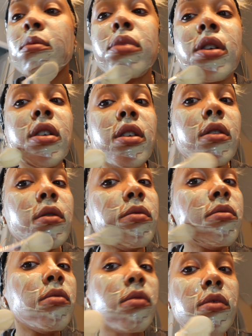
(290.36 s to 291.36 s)
But
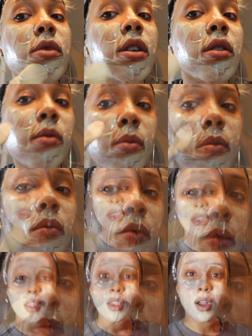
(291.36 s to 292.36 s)
yeah.
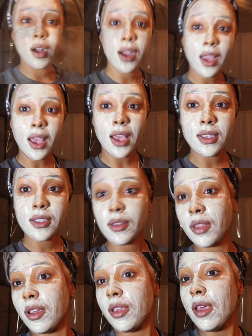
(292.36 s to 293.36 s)
Alright guys, so
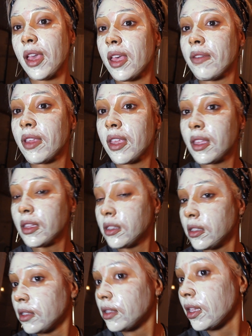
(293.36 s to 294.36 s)
there you have it.
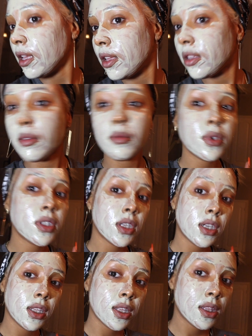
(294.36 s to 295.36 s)
Now I'm just
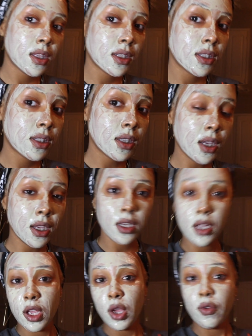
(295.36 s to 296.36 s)
gonna let this
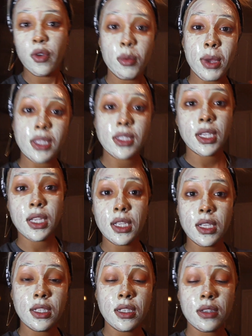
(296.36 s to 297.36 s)
sit for about
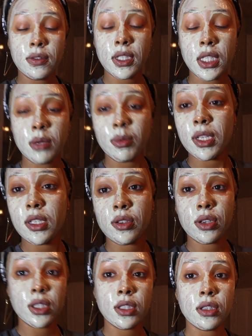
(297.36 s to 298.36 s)
10 to 15 minutes
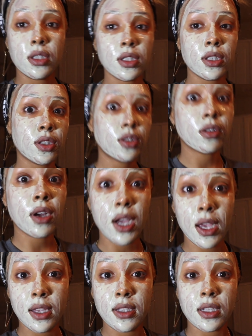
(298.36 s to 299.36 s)
or until it just
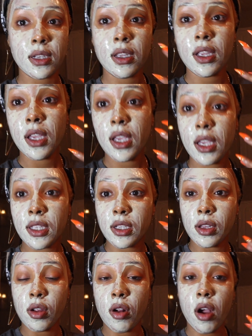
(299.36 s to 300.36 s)
dries and gets
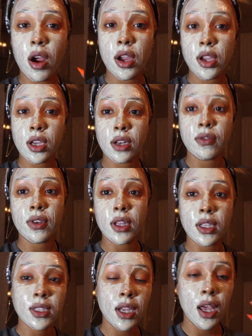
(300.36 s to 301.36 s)
a little hard, you're gonna feel
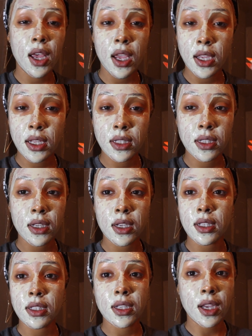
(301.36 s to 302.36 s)
it tighten
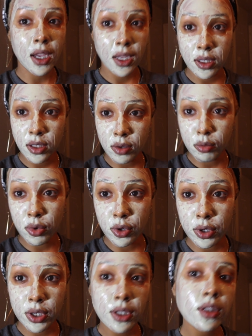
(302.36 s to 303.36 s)
and tighten your
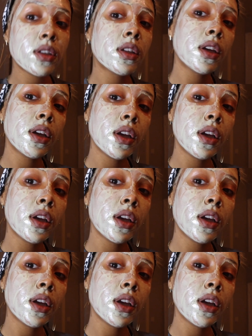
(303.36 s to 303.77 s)
pores,